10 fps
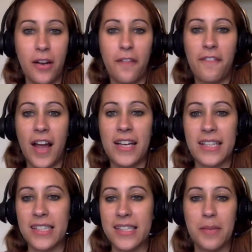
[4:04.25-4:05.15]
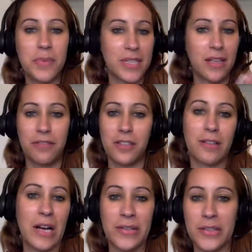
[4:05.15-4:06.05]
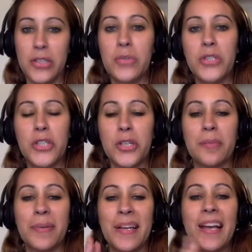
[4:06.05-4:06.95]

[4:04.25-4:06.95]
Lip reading: finding snippets of it around on YouTube.